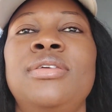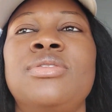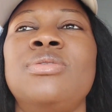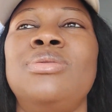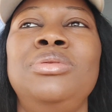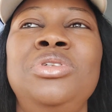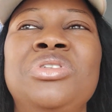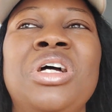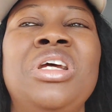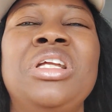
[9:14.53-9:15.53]
So
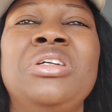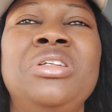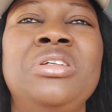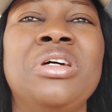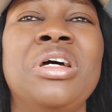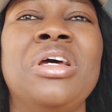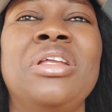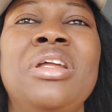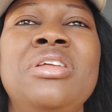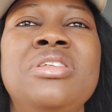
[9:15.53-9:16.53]
usually I don't think you can
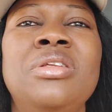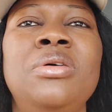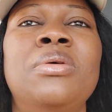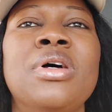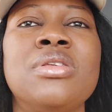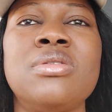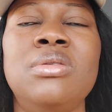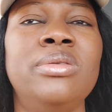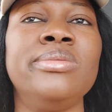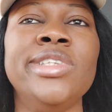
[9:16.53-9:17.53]
get anything lower.
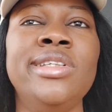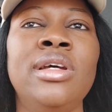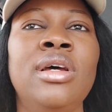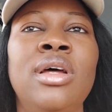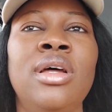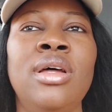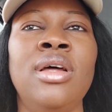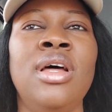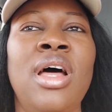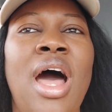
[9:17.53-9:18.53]
So
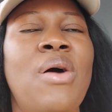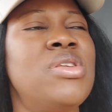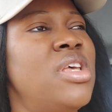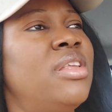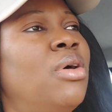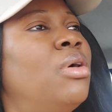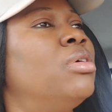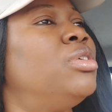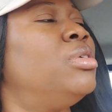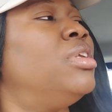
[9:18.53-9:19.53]
I was saying
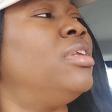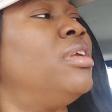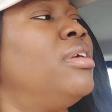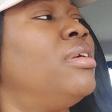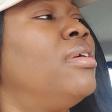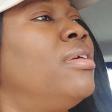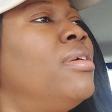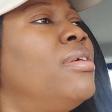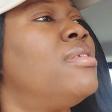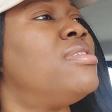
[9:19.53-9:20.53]

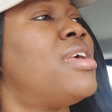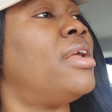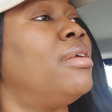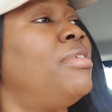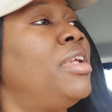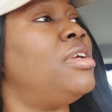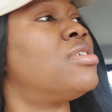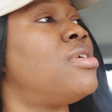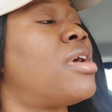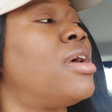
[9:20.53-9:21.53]
10, really?
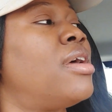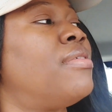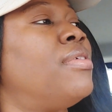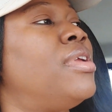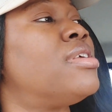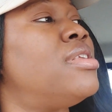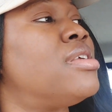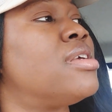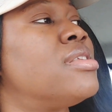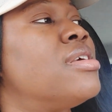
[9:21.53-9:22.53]
So you can't get for
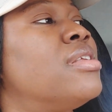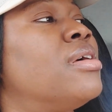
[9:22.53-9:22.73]
less than 10 now?